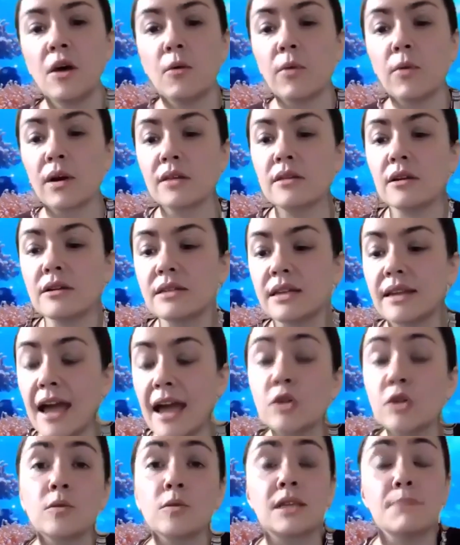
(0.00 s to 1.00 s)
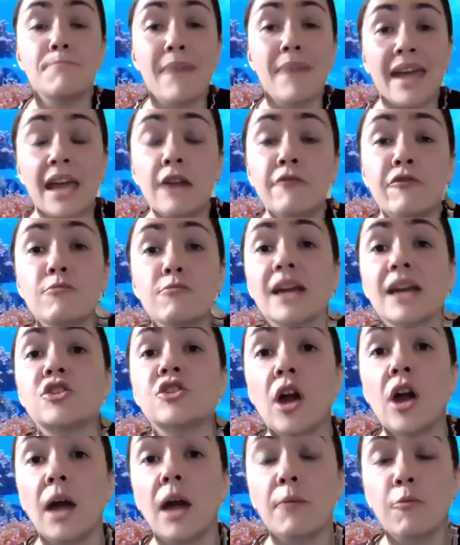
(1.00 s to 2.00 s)
where there's an actual demand for my
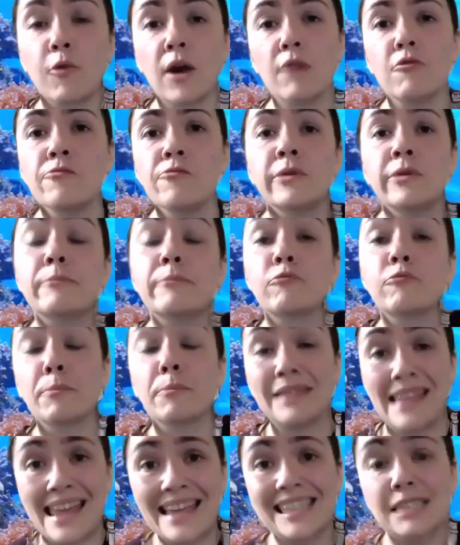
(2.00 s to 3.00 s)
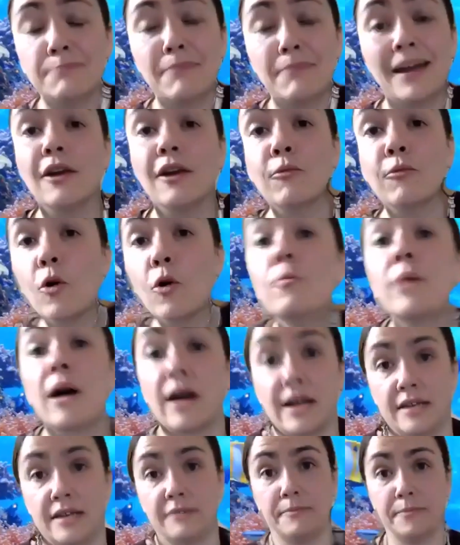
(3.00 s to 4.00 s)
job, where I won't be replaced by a
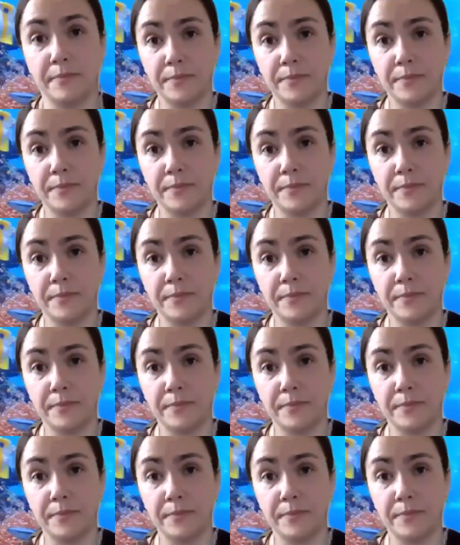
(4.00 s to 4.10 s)
robot?